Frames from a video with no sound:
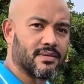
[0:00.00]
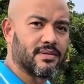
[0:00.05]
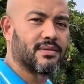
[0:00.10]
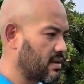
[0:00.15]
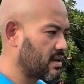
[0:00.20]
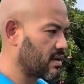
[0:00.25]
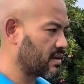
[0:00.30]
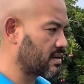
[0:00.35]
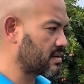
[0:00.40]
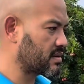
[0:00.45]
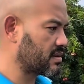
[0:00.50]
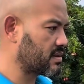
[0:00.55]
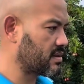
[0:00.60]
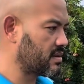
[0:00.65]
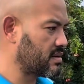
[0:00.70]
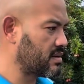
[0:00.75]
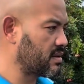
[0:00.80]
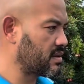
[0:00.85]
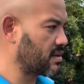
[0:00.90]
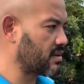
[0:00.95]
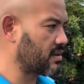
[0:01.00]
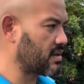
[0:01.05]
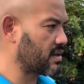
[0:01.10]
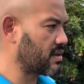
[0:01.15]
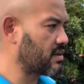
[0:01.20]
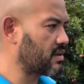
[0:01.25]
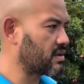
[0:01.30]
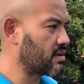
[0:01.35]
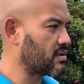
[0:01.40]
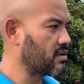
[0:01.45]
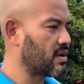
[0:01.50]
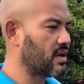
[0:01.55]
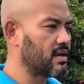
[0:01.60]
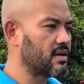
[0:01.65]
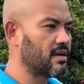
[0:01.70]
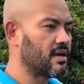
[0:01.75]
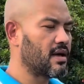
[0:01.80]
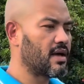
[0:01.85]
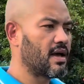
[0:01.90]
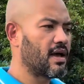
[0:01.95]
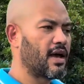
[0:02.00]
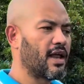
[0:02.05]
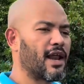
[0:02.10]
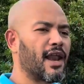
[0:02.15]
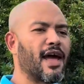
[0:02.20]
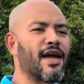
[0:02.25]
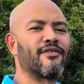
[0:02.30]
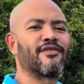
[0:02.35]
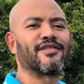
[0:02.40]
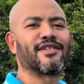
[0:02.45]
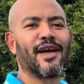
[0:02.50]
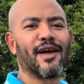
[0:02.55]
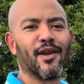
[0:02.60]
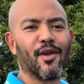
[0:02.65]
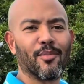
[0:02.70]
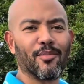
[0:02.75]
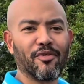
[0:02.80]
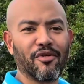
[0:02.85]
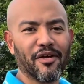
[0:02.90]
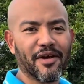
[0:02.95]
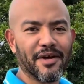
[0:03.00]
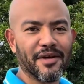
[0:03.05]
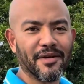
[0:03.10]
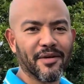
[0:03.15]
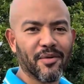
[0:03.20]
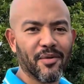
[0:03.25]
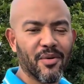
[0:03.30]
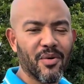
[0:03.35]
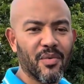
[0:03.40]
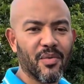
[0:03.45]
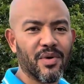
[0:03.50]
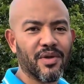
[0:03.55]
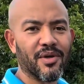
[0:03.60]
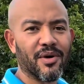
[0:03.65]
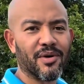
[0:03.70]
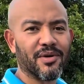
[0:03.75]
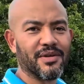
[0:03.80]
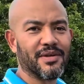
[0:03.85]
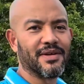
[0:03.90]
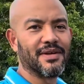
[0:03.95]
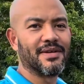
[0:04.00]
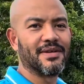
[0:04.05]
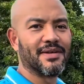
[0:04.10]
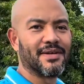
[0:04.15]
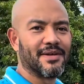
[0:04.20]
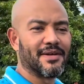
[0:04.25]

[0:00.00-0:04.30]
They're literally going to do an, a lifestyle upgrade without the